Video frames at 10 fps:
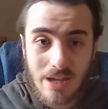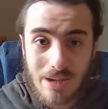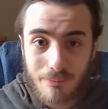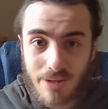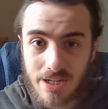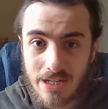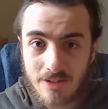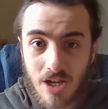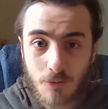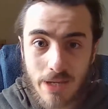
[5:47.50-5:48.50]
But it
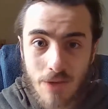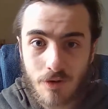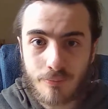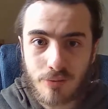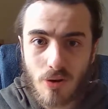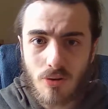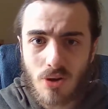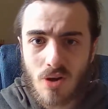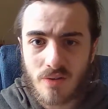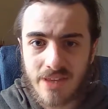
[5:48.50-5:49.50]
does begin with a
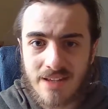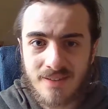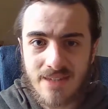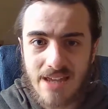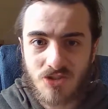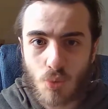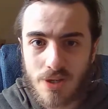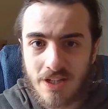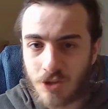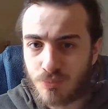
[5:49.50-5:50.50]
prologue that's set 20
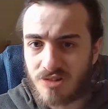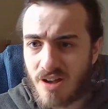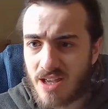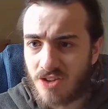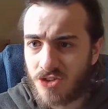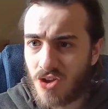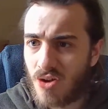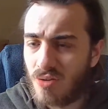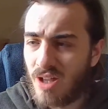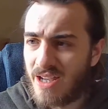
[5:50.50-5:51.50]
years prior, so
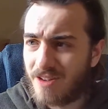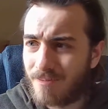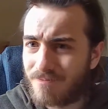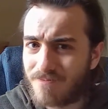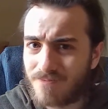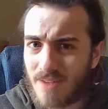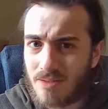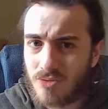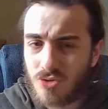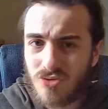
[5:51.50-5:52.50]
like
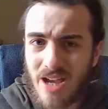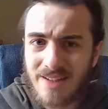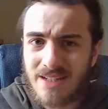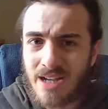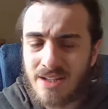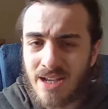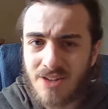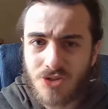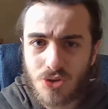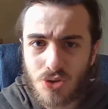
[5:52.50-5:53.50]

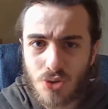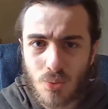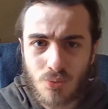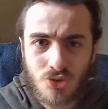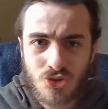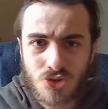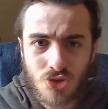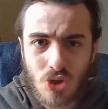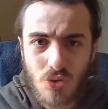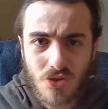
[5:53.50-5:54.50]
1999 to
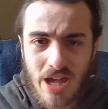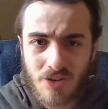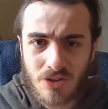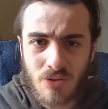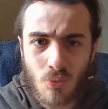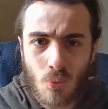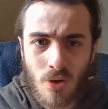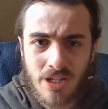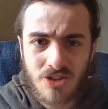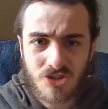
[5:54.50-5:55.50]

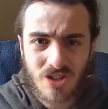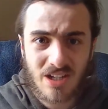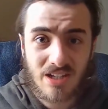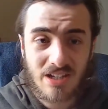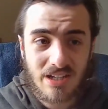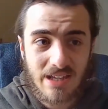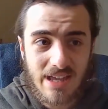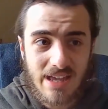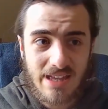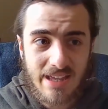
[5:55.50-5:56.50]
2001-ish.
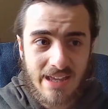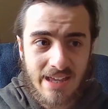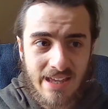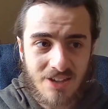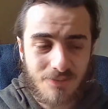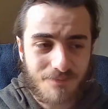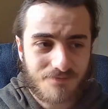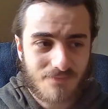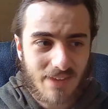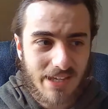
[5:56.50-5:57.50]
And
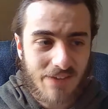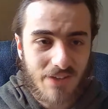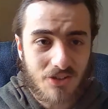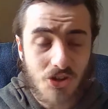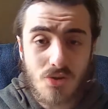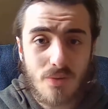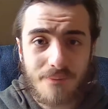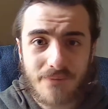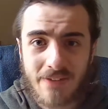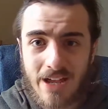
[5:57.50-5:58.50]
if
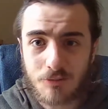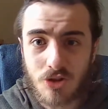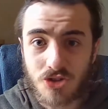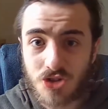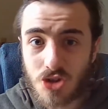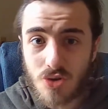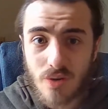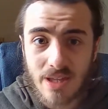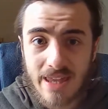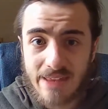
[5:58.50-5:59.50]
Hasbro do
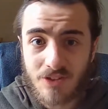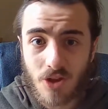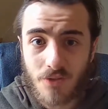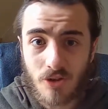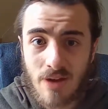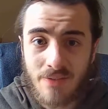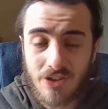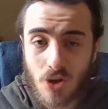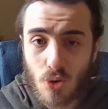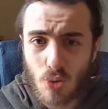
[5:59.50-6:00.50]
get this off the ground, this
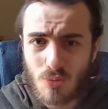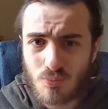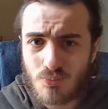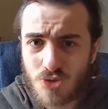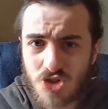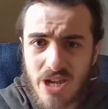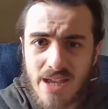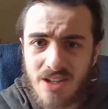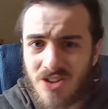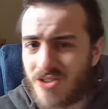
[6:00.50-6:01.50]
whole
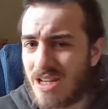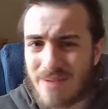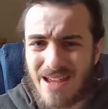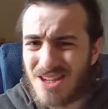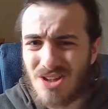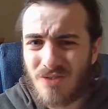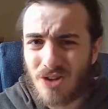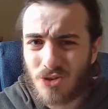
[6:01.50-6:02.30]
shared cinematic universe or